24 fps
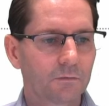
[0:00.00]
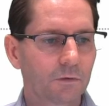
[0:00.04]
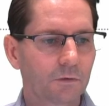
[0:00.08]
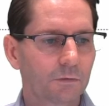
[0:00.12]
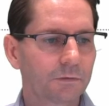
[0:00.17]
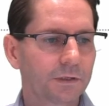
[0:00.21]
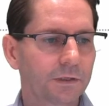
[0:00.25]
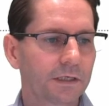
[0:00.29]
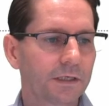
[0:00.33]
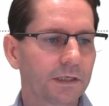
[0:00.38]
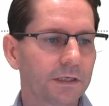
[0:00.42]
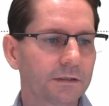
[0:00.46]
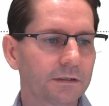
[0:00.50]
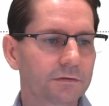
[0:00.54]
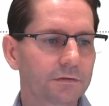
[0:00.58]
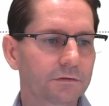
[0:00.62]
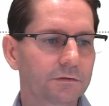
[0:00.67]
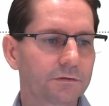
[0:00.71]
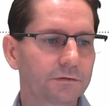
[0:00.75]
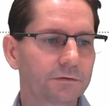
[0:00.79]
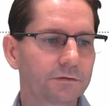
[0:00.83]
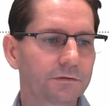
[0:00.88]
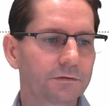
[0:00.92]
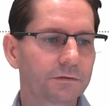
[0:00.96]
we need to
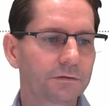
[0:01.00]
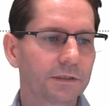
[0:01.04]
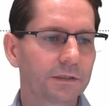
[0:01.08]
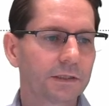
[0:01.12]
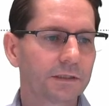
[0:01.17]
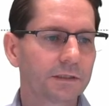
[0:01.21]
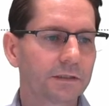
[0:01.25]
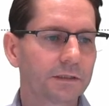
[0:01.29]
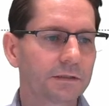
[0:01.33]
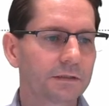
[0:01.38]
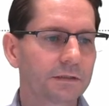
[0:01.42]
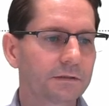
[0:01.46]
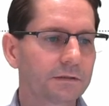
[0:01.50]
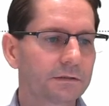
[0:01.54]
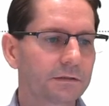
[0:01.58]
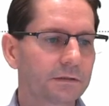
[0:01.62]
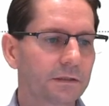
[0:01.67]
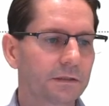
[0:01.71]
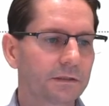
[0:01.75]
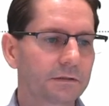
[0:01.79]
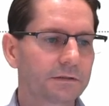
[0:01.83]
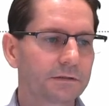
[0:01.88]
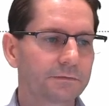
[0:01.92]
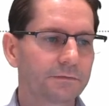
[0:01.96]
do is
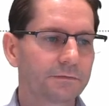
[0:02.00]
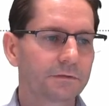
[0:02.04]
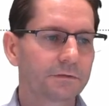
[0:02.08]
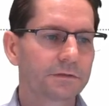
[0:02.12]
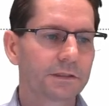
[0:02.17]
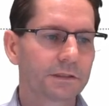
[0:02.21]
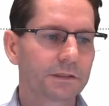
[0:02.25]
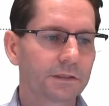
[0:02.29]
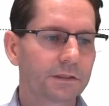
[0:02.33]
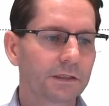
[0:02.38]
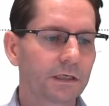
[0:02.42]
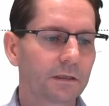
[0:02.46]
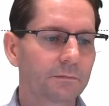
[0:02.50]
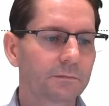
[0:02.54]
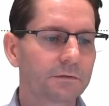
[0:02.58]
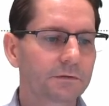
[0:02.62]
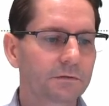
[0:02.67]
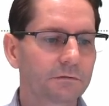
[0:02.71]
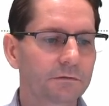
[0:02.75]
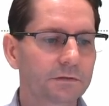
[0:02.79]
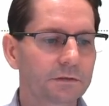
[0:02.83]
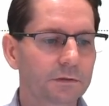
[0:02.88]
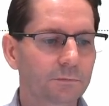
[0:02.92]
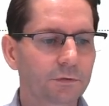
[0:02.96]
first set it up.
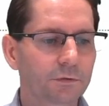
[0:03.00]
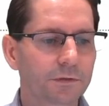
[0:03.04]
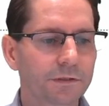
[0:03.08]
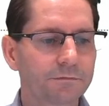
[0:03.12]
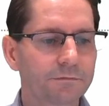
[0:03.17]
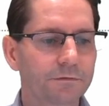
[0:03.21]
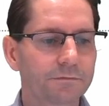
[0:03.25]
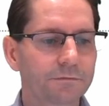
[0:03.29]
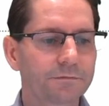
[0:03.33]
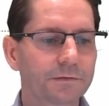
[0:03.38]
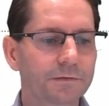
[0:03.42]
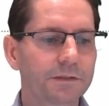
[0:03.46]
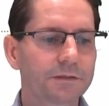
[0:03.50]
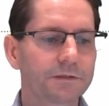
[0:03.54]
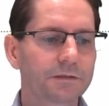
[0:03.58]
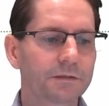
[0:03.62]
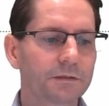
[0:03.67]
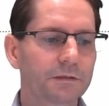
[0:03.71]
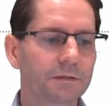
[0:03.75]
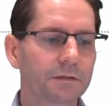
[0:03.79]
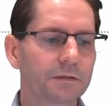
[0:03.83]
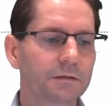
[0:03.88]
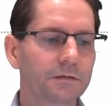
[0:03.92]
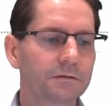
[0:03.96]
So it's a preview
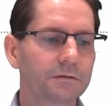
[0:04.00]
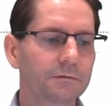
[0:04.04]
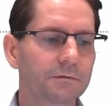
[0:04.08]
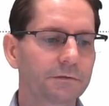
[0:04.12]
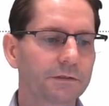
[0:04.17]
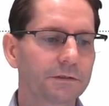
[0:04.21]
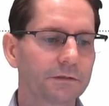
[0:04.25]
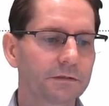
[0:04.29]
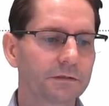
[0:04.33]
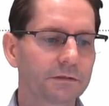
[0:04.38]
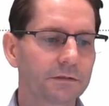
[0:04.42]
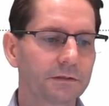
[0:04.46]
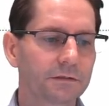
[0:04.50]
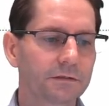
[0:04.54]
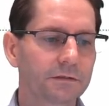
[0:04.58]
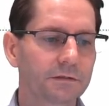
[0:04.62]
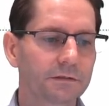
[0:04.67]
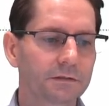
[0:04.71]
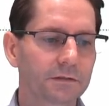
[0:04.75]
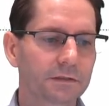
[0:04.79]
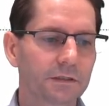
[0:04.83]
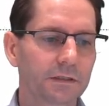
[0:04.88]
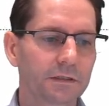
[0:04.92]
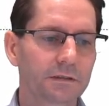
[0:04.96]
feature, so we just need to
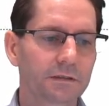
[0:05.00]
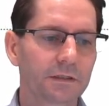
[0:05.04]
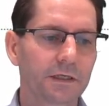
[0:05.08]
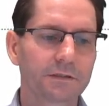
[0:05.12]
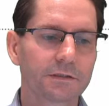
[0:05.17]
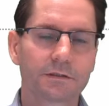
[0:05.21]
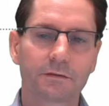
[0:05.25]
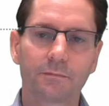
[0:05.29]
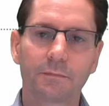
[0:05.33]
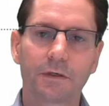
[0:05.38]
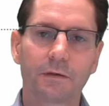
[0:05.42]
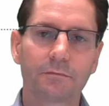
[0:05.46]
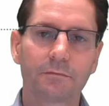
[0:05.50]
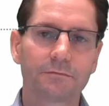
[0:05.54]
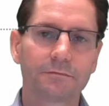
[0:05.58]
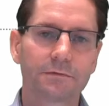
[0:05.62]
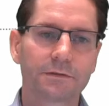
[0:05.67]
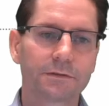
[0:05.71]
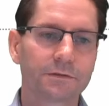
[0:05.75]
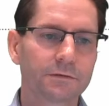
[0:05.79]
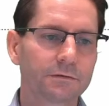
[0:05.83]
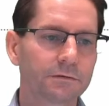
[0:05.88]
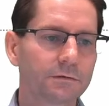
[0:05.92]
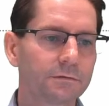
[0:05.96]
select Azure Map
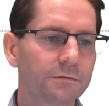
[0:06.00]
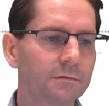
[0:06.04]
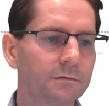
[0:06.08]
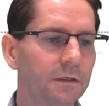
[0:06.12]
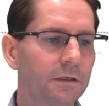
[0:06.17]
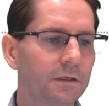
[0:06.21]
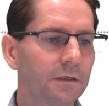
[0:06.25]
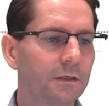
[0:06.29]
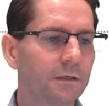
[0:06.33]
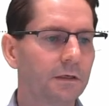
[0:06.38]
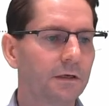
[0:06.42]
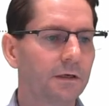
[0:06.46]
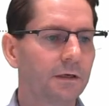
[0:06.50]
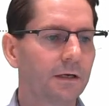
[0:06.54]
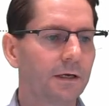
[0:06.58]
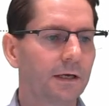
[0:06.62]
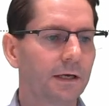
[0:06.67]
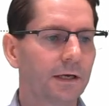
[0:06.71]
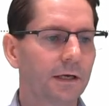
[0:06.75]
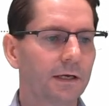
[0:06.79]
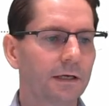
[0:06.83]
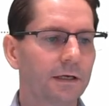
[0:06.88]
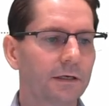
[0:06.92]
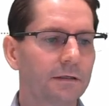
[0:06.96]
Visual,
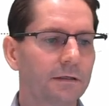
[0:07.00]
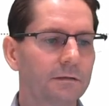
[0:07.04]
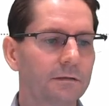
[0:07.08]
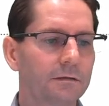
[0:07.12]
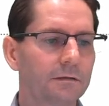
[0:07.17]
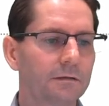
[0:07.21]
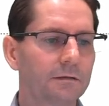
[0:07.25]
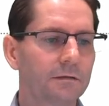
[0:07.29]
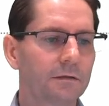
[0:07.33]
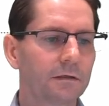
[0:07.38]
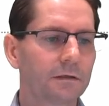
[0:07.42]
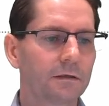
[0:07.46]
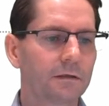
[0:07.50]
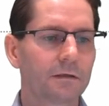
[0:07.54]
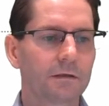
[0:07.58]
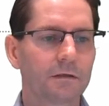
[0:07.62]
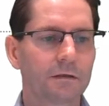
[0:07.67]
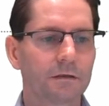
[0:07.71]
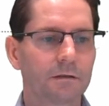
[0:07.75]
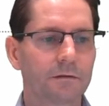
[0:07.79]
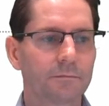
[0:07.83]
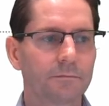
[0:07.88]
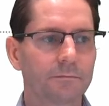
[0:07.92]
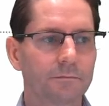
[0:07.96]
and
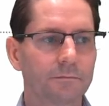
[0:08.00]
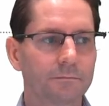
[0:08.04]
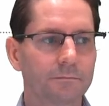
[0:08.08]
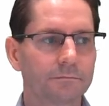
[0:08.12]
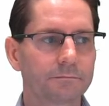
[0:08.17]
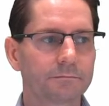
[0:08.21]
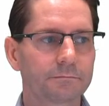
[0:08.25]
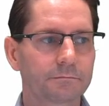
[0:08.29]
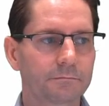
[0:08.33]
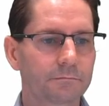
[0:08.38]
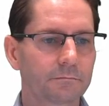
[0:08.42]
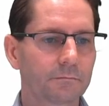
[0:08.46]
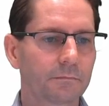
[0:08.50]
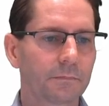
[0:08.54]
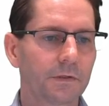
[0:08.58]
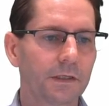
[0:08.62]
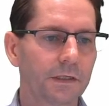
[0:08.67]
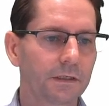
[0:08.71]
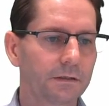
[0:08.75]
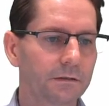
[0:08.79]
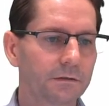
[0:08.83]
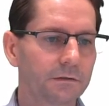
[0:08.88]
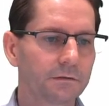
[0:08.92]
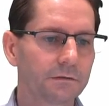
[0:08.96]

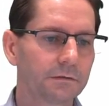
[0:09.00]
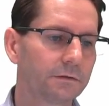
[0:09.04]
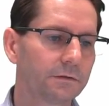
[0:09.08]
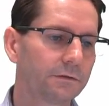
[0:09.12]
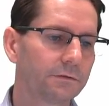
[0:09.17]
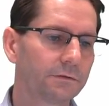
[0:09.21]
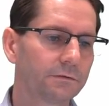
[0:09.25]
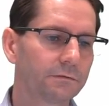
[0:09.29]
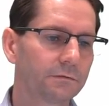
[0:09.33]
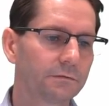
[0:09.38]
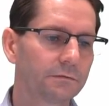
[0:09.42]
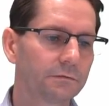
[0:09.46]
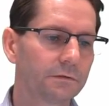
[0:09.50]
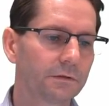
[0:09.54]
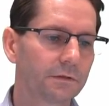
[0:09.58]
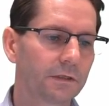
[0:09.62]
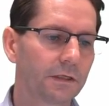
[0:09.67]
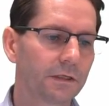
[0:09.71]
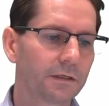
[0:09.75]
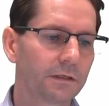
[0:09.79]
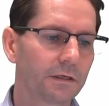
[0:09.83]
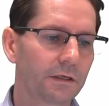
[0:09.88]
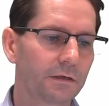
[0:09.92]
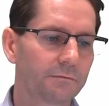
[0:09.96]
then you'll
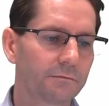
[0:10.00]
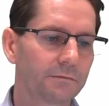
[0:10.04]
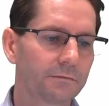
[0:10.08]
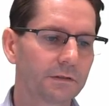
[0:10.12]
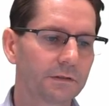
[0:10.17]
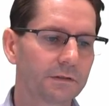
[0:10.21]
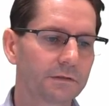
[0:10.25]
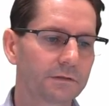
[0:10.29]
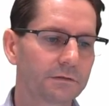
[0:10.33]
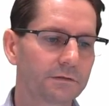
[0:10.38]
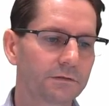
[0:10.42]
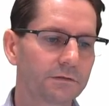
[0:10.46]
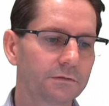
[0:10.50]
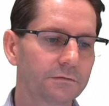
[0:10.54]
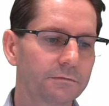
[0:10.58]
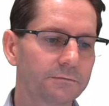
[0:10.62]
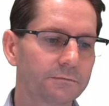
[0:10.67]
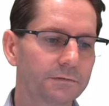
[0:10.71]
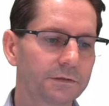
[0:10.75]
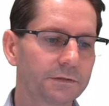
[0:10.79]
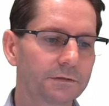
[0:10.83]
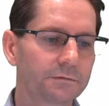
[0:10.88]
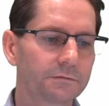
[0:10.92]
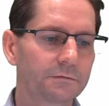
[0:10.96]
then have this new
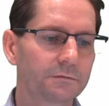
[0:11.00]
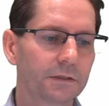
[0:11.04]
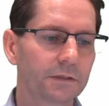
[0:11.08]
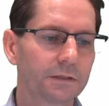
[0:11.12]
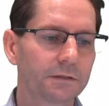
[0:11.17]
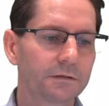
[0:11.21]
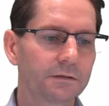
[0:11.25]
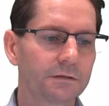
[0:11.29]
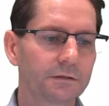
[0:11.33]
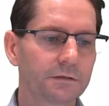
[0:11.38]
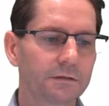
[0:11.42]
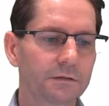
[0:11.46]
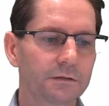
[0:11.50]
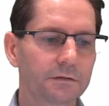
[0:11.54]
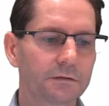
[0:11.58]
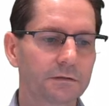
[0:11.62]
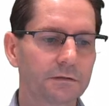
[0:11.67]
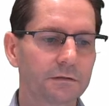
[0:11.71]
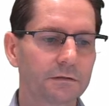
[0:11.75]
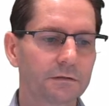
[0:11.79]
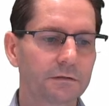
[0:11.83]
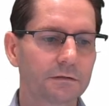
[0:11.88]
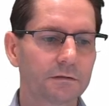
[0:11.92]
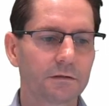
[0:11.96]
visual that you
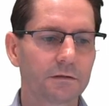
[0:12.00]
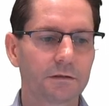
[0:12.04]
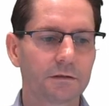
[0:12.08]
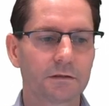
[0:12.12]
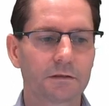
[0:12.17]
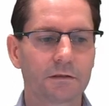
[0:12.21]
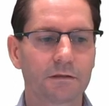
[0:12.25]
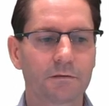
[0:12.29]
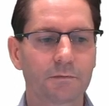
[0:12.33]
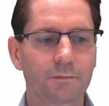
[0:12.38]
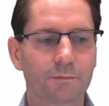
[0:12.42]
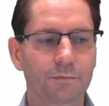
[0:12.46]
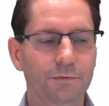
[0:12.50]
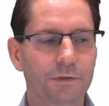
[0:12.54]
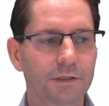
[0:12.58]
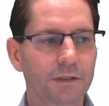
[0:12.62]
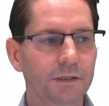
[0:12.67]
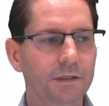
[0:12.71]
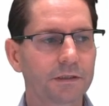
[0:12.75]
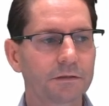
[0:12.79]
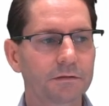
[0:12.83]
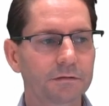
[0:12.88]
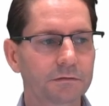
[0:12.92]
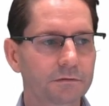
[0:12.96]
can bring
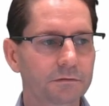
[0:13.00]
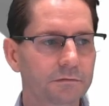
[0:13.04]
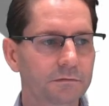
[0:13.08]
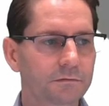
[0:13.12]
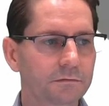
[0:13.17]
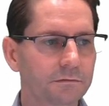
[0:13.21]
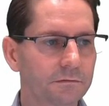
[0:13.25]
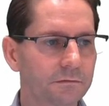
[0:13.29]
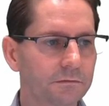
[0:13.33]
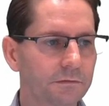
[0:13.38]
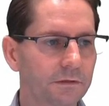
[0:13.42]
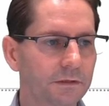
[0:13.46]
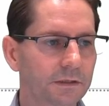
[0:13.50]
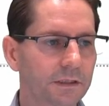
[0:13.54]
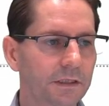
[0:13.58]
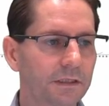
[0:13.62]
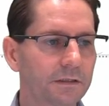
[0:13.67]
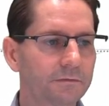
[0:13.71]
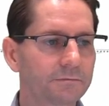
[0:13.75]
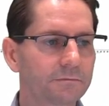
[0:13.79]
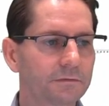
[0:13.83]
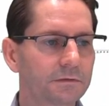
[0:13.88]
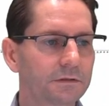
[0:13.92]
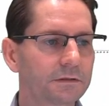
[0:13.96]
into the
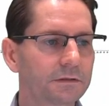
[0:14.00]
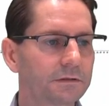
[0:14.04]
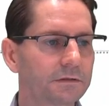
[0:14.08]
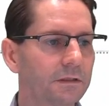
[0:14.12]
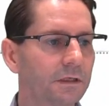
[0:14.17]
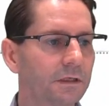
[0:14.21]
canvas.